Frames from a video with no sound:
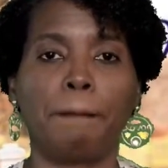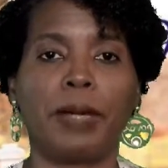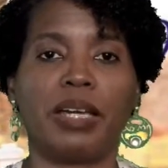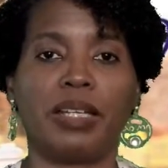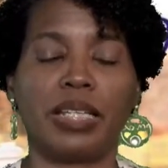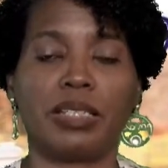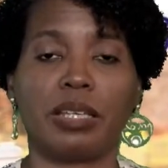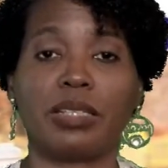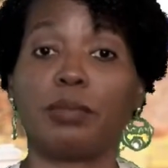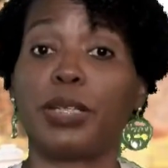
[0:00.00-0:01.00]
but
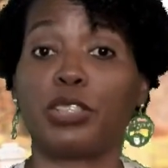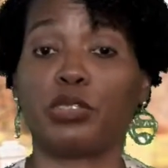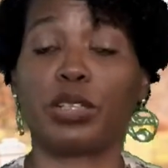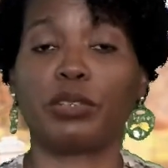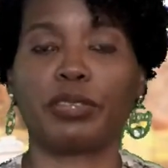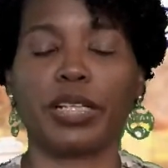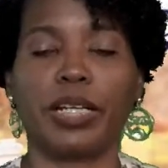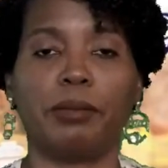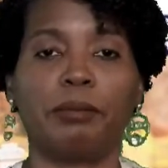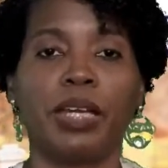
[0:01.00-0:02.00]
it's a big struggle for
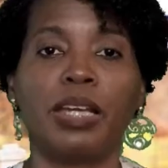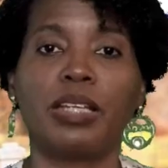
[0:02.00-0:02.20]
him.